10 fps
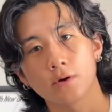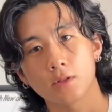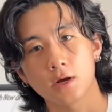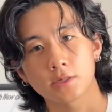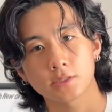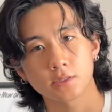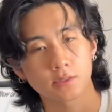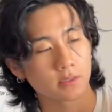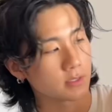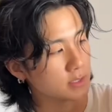a lot.
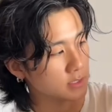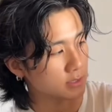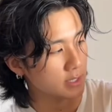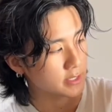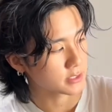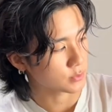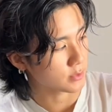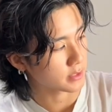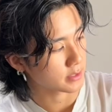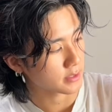It's a 90s
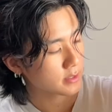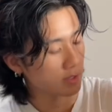one.